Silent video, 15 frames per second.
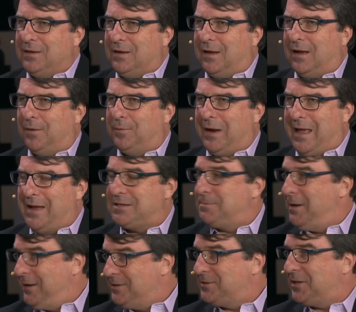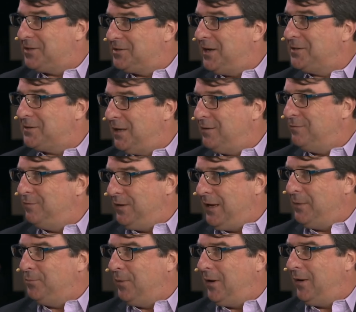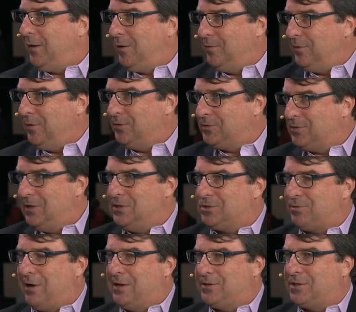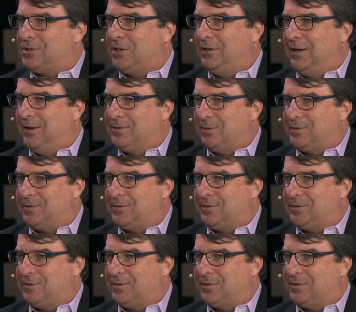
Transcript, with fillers: um, when I asked about his success at VMware over those these transition years,